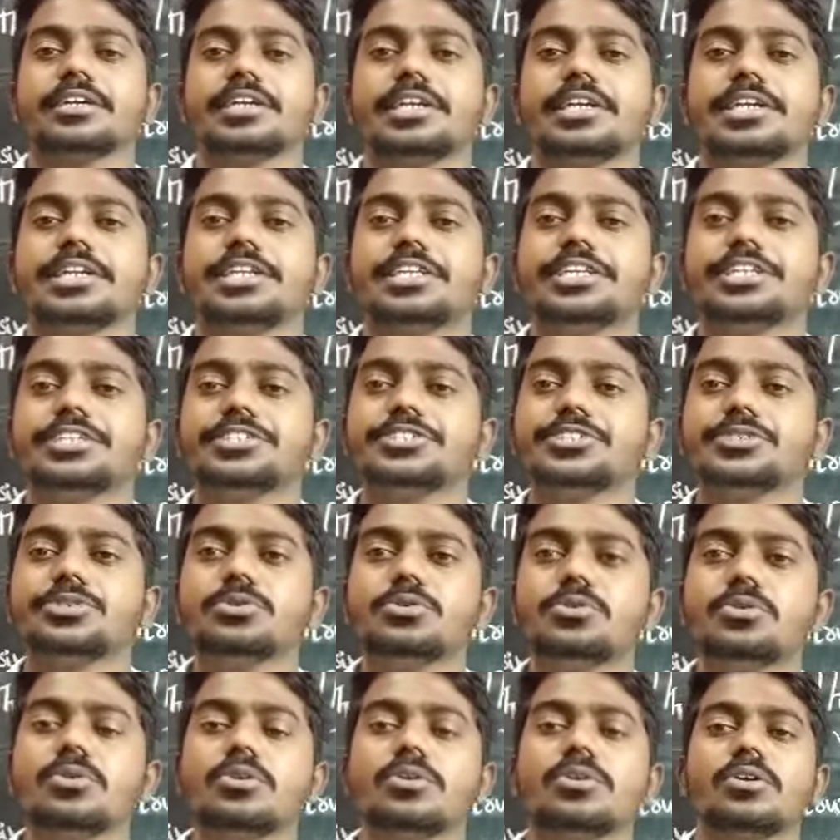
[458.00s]

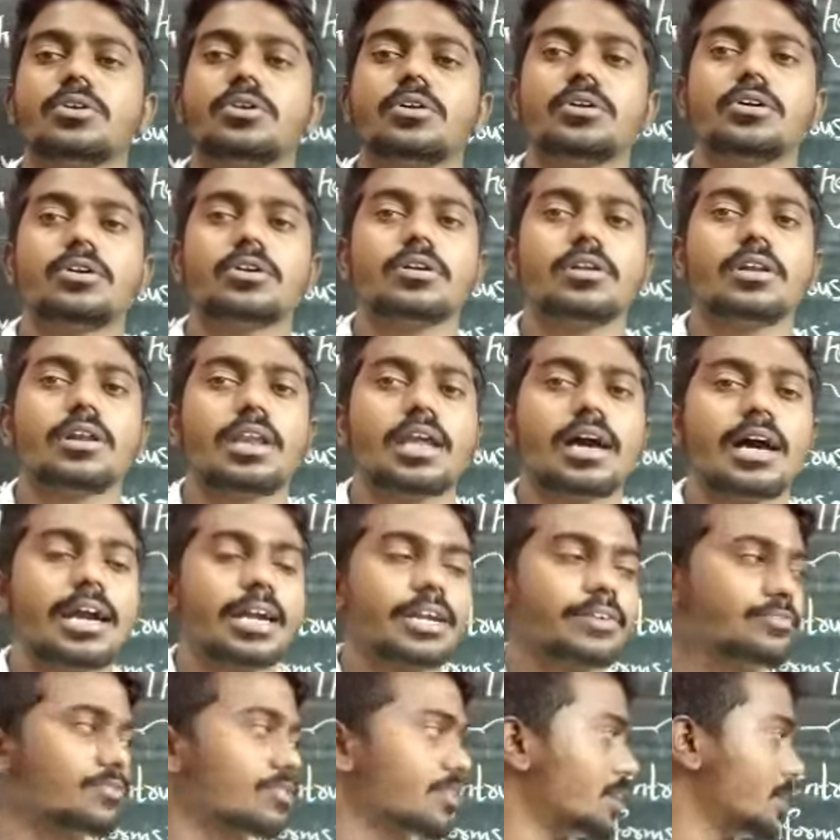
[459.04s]
intrusive
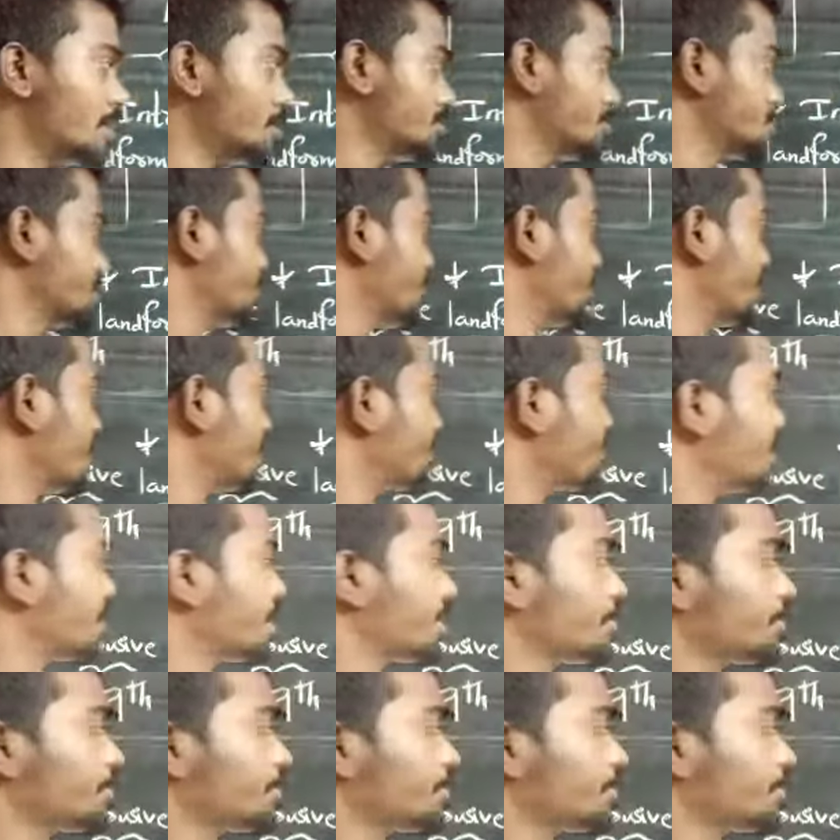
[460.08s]
landforms. Very very